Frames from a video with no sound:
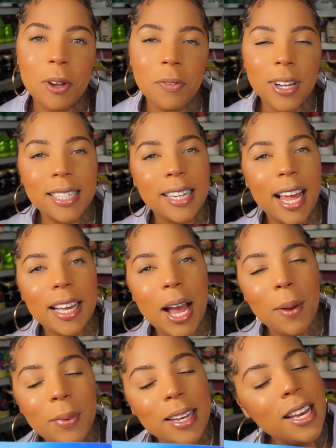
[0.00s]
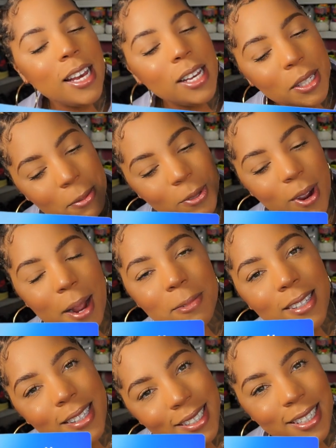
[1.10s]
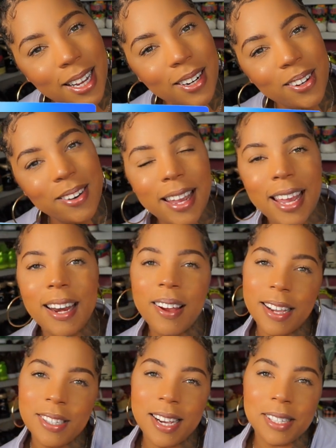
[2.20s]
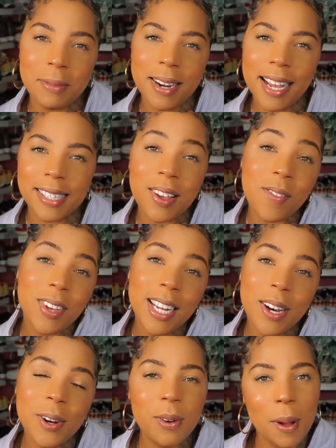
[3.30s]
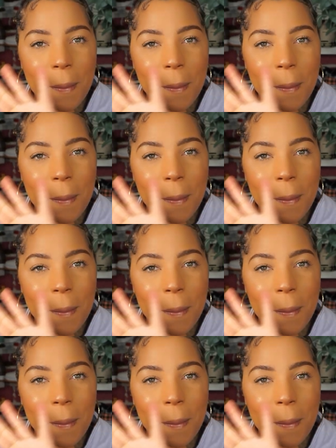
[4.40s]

Don't forget to like, comment, subscribe to the channel, and I'll catch you guys in my next video.